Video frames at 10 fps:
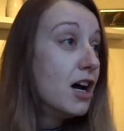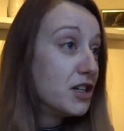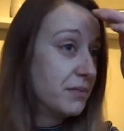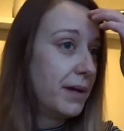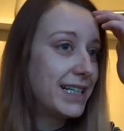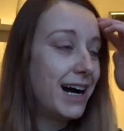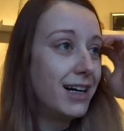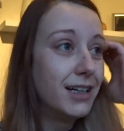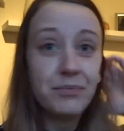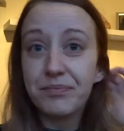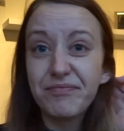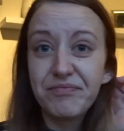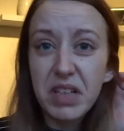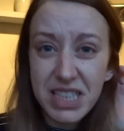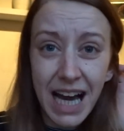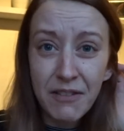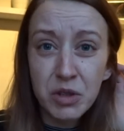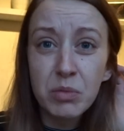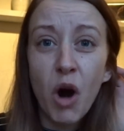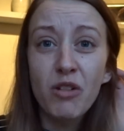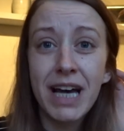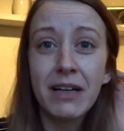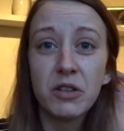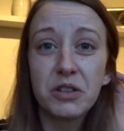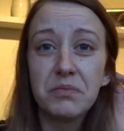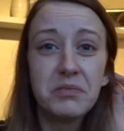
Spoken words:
to Mad Hatter to have some cocktails.